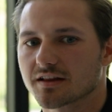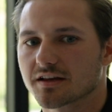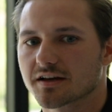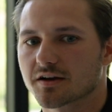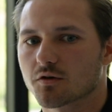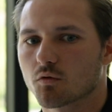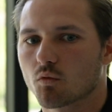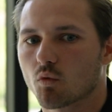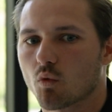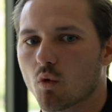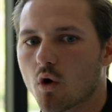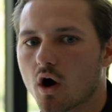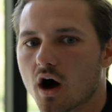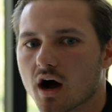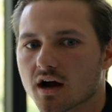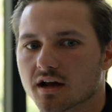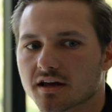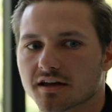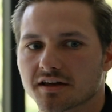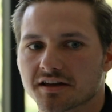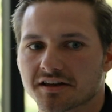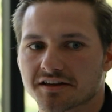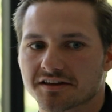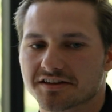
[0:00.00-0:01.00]
Like
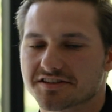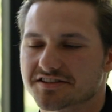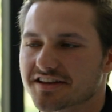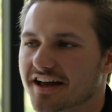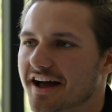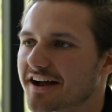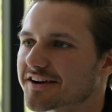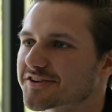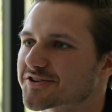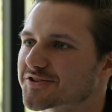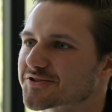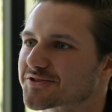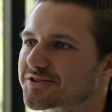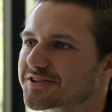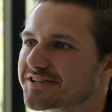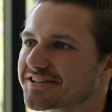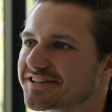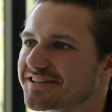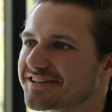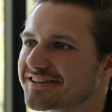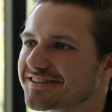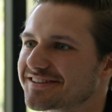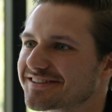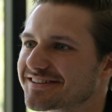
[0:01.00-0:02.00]
walking is
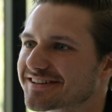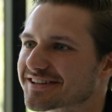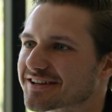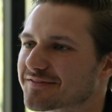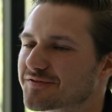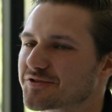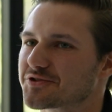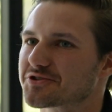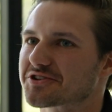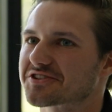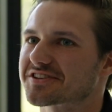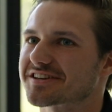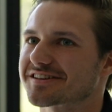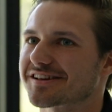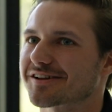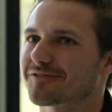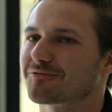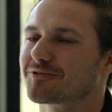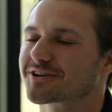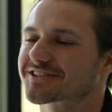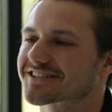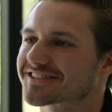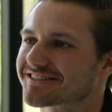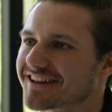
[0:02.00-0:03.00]
actually like if you just said like
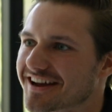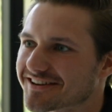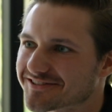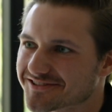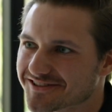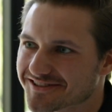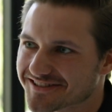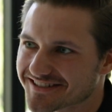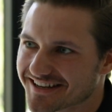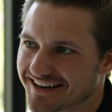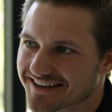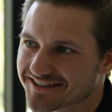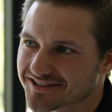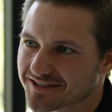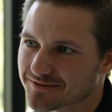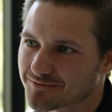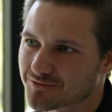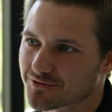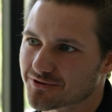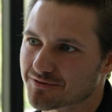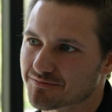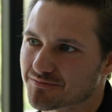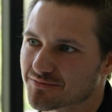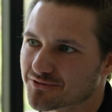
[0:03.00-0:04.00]
what's an exercise that
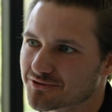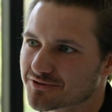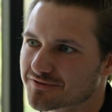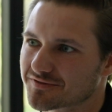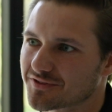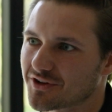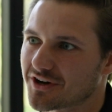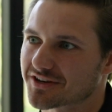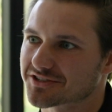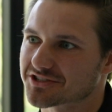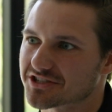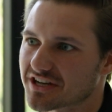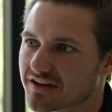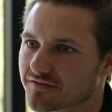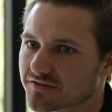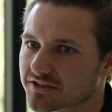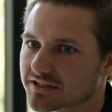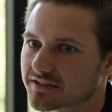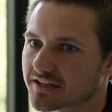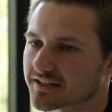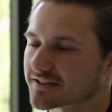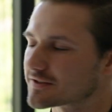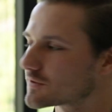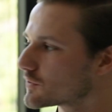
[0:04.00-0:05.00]
will improve
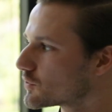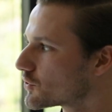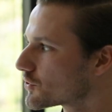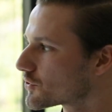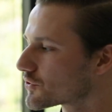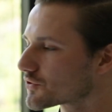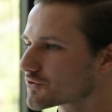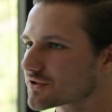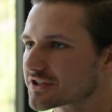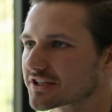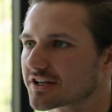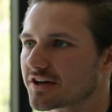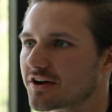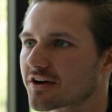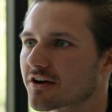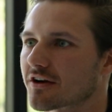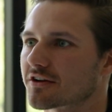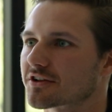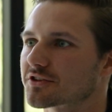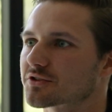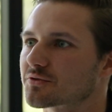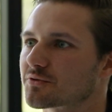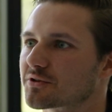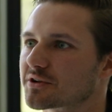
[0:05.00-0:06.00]
longevity, like literally going on
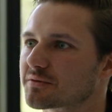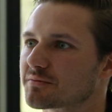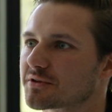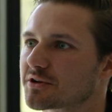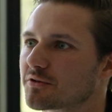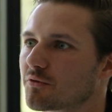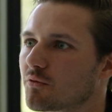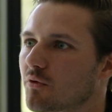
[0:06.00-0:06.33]
a twenty minute